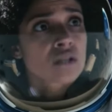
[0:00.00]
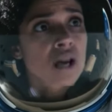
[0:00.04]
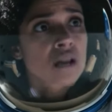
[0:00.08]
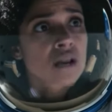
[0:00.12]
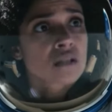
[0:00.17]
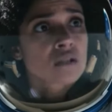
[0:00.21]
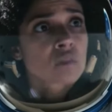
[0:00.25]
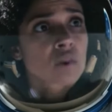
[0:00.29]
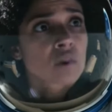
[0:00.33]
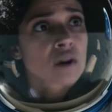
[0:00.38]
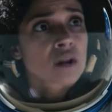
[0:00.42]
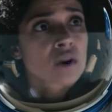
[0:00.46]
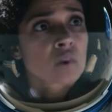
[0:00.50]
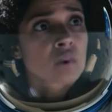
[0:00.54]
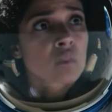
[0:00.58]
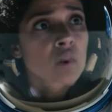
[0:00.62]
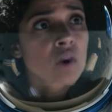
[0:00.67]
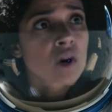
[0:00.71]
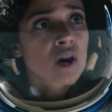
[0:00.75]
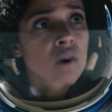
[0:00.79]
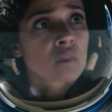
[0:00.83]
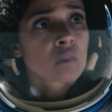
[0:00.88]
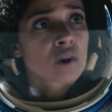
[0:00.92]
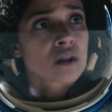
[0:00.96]
that's where you
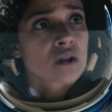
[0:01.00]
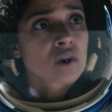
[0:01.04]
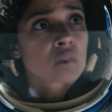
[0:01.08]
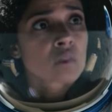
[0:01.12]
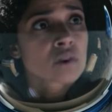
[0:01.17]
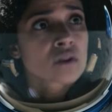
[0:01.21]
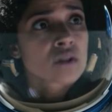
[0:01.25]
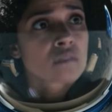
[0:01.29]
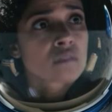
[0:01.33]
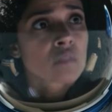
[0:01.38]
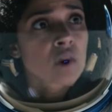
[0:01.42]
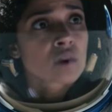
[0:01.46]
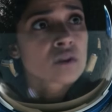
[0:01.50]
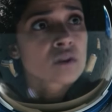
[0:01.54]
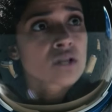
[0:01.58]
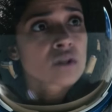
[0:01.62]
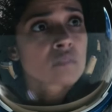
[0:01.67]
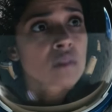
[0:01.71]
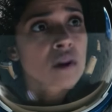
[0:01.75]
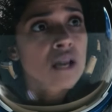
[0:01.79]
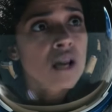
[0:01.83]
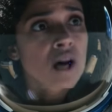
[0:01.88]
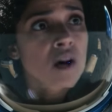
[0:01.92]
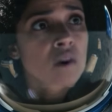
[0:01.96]
were when you were supposed
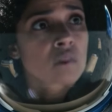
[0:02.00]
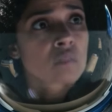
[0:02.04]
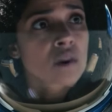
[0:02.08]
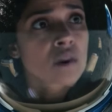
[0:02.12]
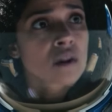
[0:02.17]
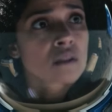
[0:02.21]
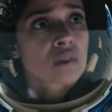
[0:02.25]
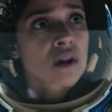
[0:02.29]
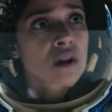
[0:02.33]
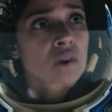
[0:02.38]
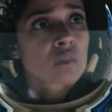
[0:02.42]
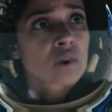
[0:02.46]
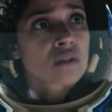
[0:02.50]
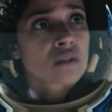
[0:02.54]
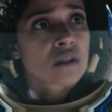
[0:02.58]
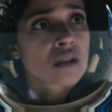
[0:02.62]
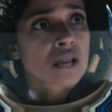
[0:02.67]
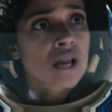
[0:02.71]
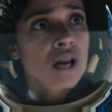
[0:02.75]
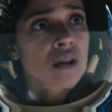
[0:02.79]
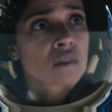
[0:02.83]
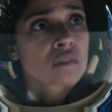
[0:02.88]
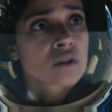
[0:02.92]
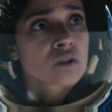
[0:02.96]
to be helping me with the
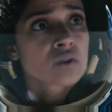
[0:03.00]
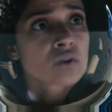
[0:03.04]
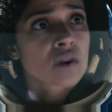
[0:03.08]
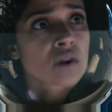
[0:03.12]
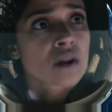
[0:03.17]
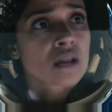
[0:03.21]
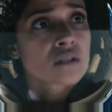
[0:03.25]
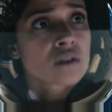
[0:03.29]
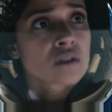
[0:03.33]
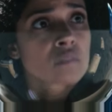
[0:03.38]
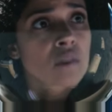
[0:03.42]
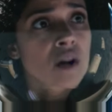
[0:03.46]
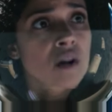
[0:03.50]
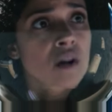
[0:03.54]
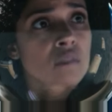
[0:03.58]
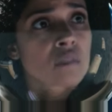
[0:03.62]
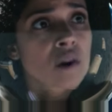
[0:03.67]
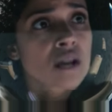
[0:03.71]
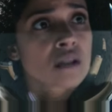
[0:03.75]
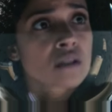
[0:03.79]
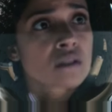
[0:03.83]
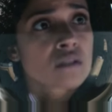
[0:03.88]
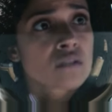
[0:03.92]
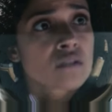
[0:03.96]
chemistry
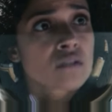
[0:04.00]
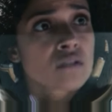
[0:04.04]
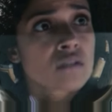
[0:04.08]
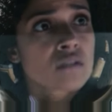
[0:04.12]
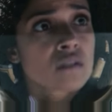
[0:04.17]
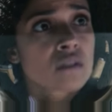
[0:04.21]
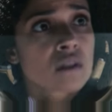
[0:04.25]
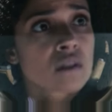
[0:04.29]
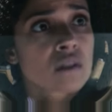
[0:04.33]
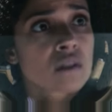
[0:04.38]
experiments.